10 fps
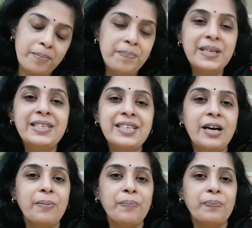bitter.
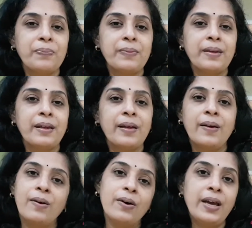
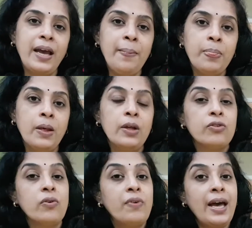Okay?
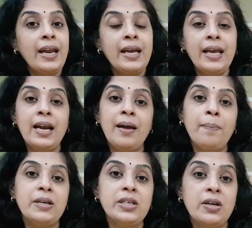So where engellam bitter